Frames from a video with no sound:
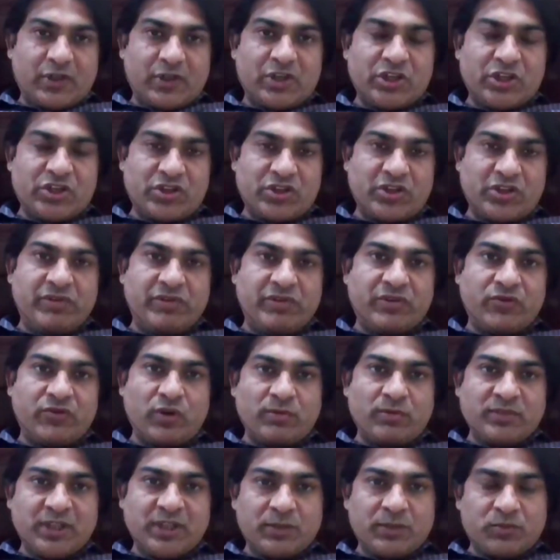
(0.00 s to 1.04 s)
retrieve it
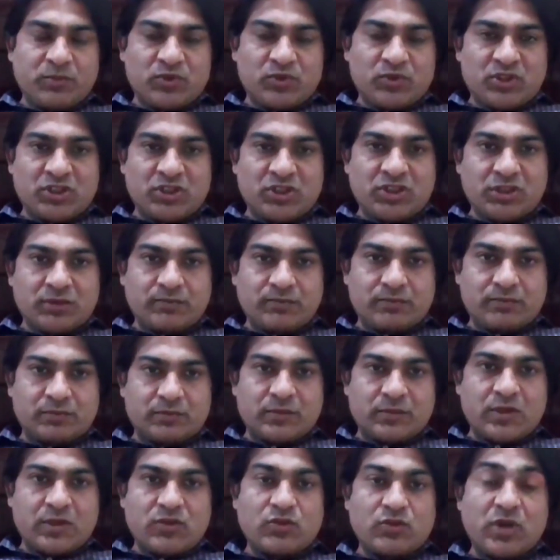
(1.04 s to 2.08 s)
from that position.
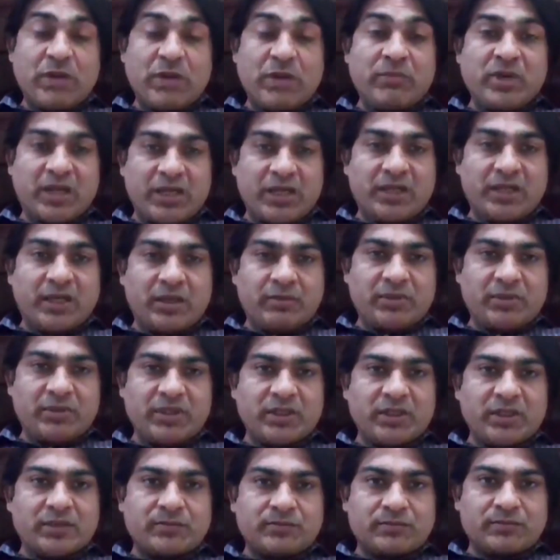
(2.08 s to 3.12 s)
So MRI can be
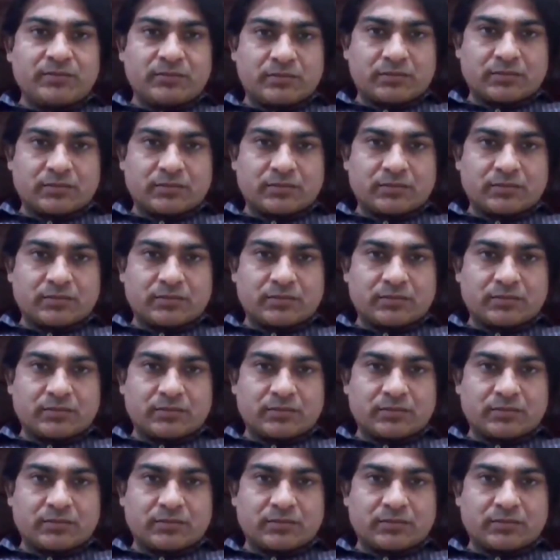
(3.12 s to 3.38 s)
done.